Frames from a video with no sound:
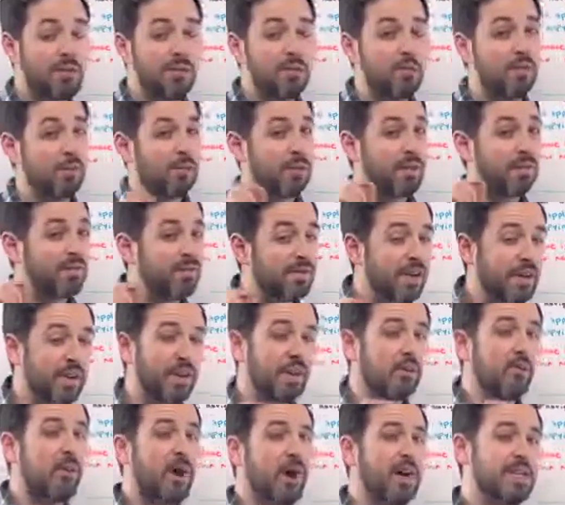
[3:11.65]
You would be
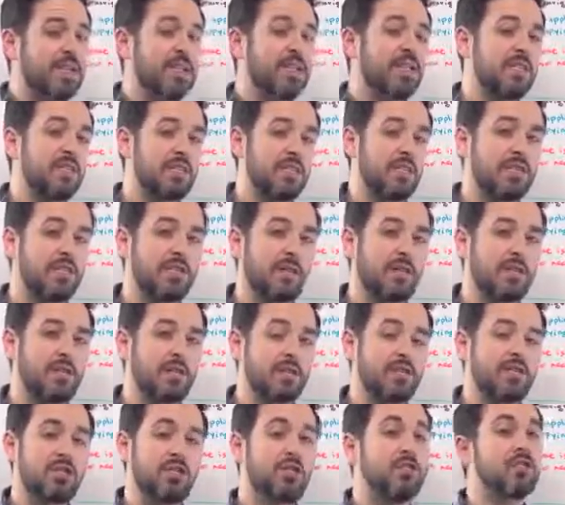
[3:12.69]
very wise in these
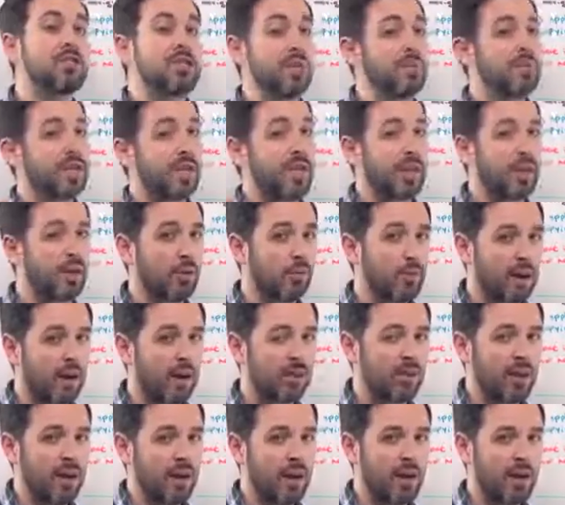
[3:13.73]
situations to use something like a rel
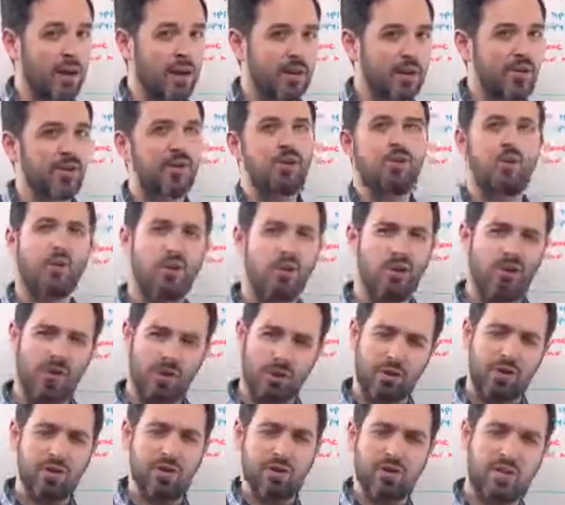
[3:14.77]
canonical, or if
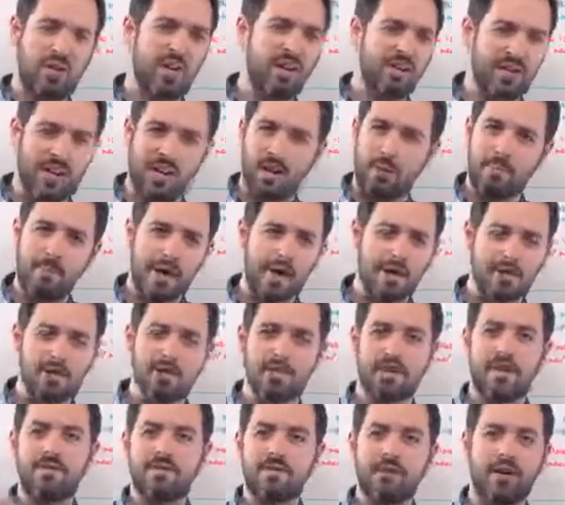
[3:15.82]
you're consolidating
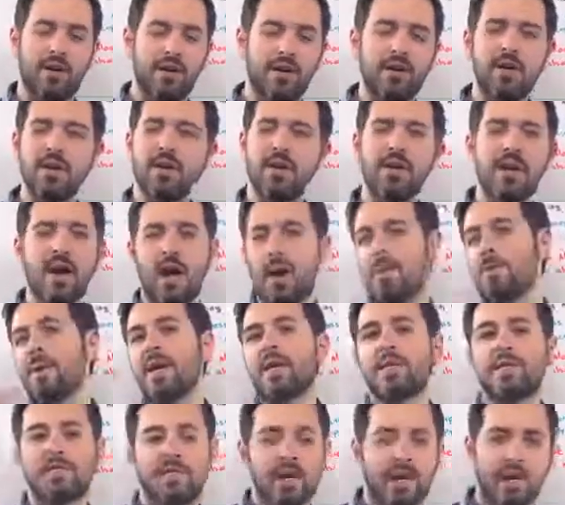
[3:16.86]
pages after a
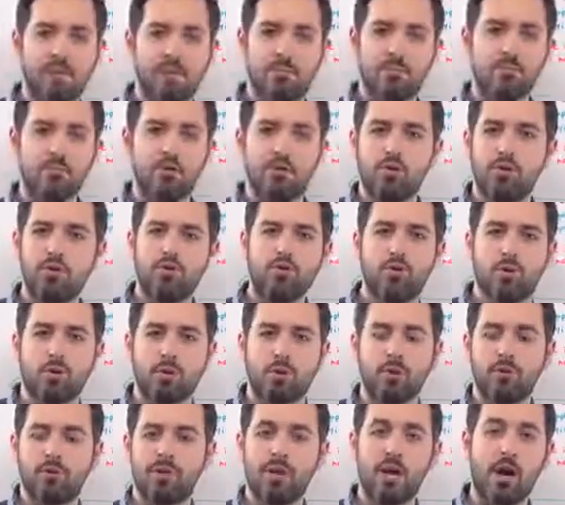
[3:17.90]
big site move or
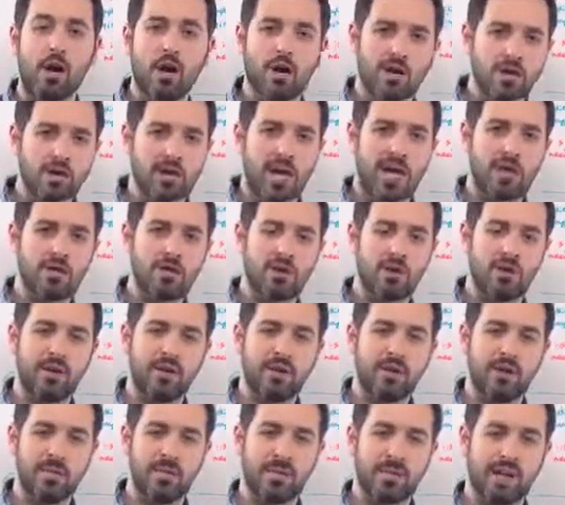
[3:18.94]
a
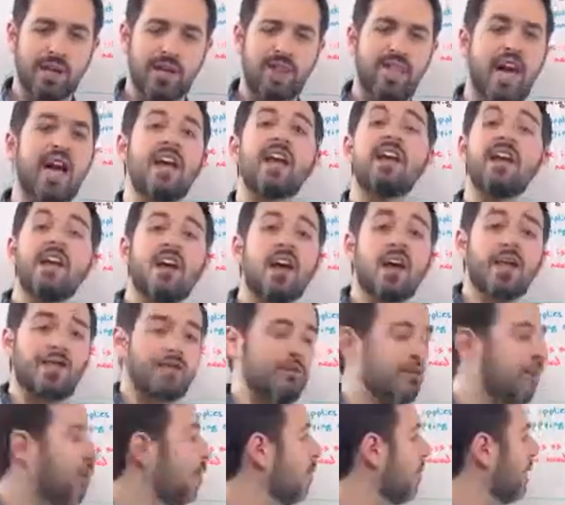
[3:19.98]
re-architecturing, something like that, a
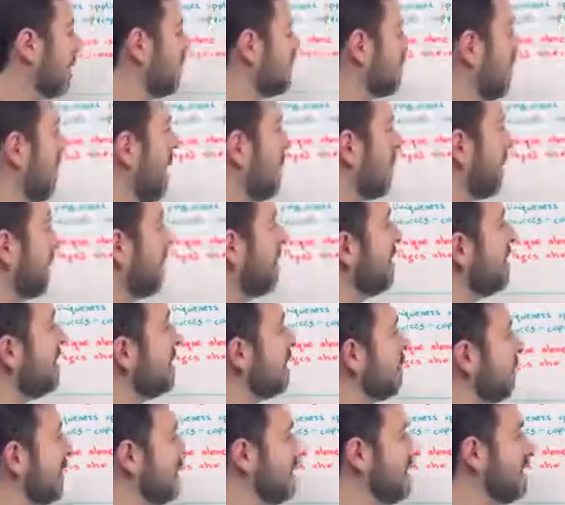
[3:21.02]
301 is proper.
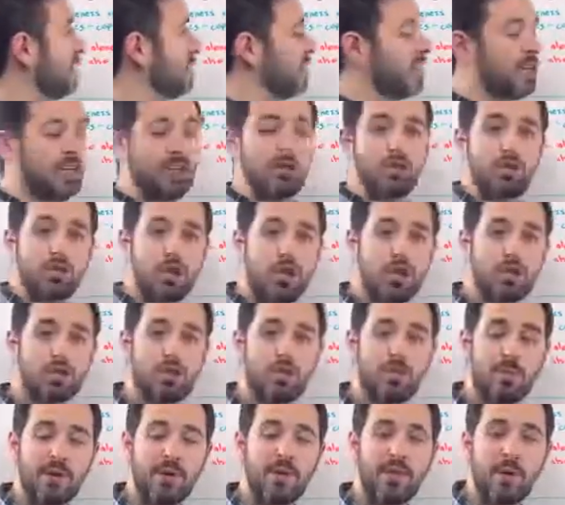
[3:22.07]
But you should also
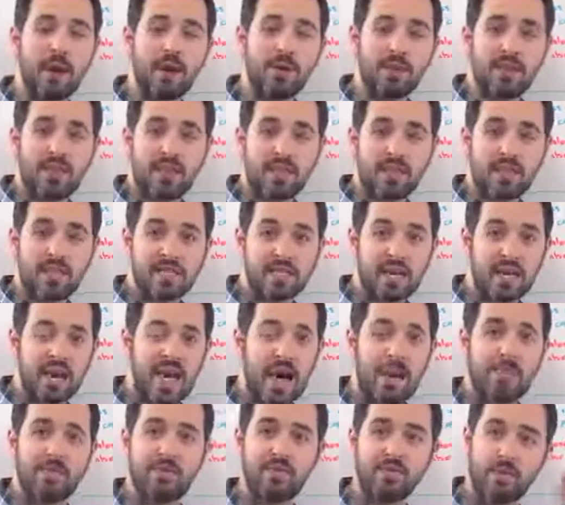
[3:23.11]
be aware that this can
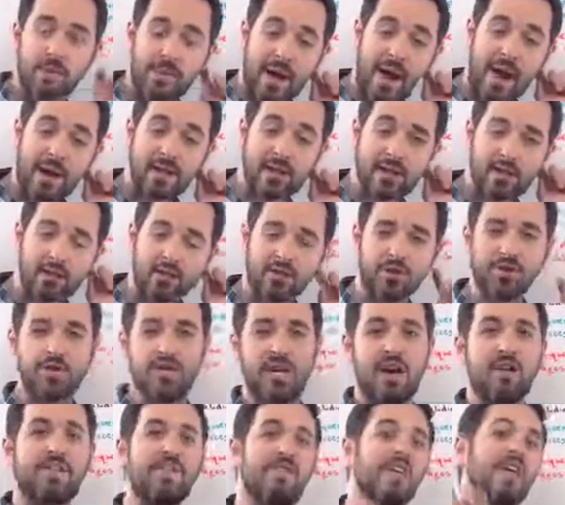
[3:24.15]
happen from external
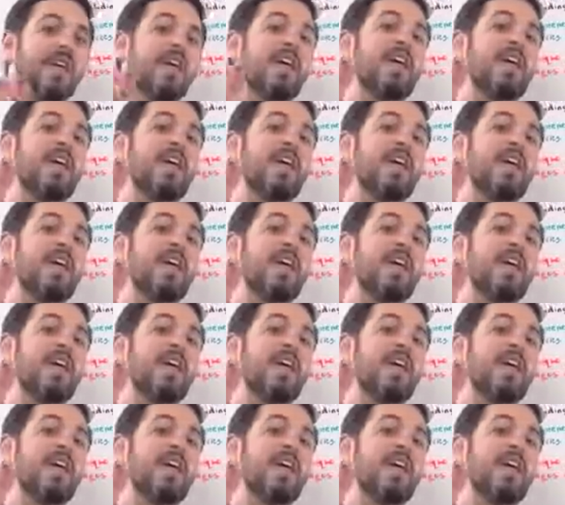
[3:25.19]
stuff.